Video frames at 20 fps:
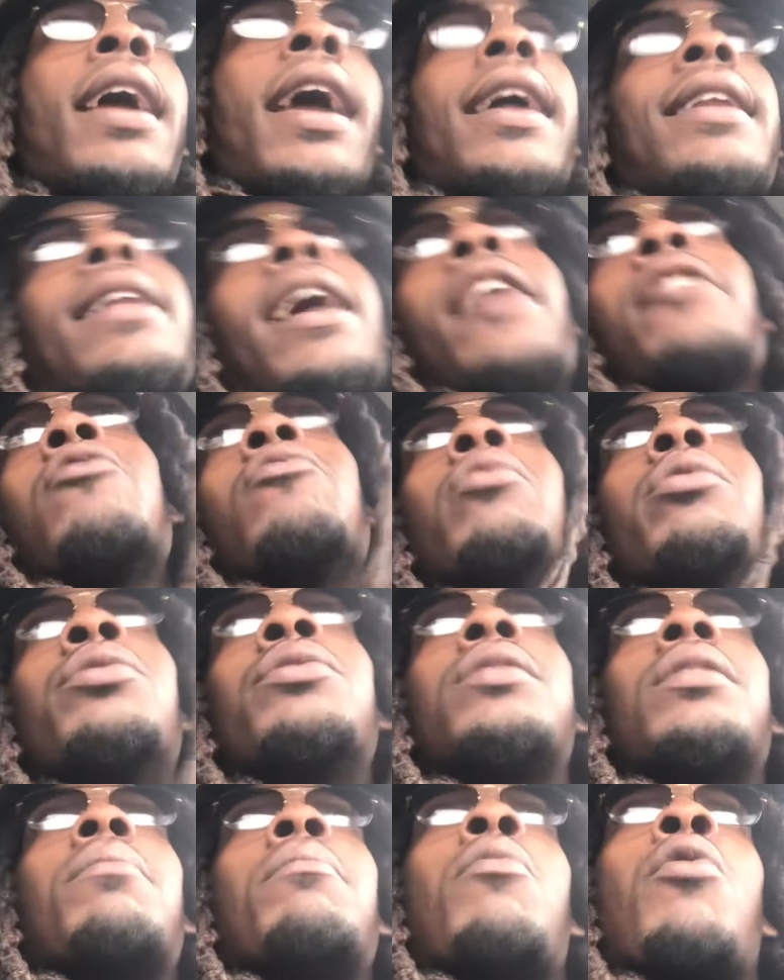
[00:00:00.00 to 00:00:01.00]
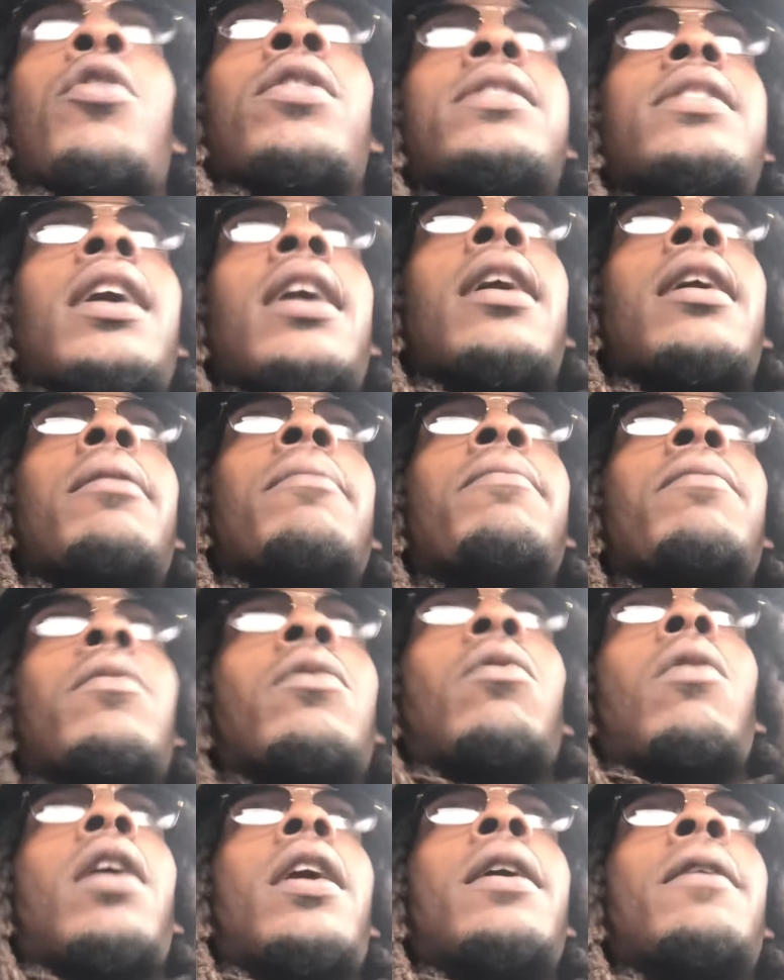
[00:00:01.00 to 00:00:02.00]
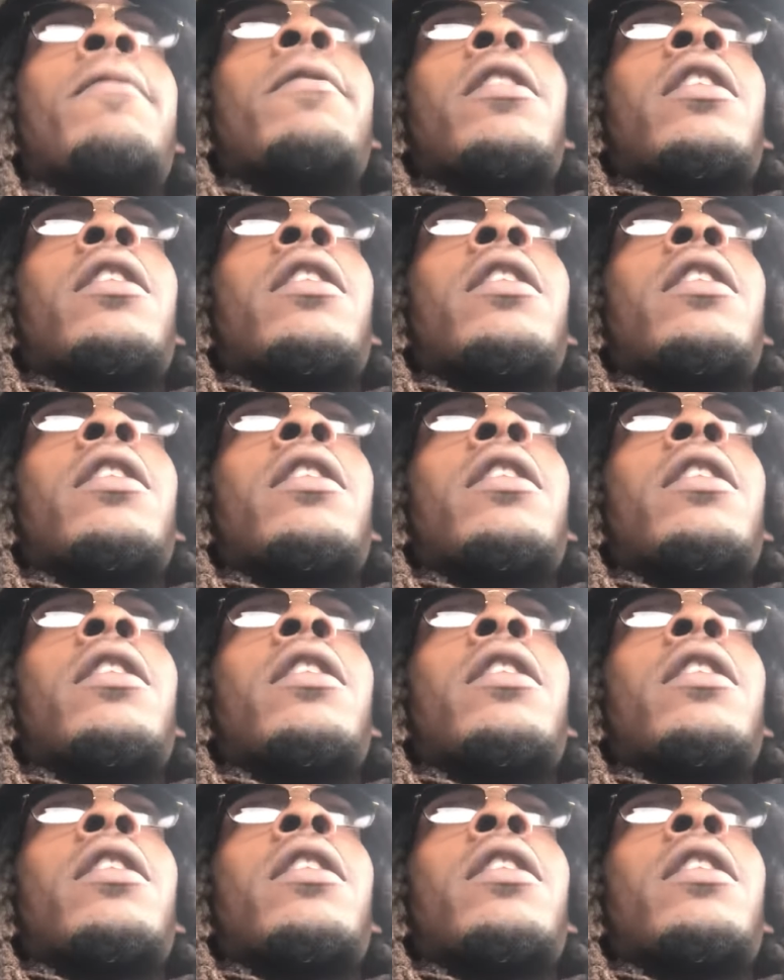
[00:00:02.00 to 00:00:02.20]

and now you're losing more time, right?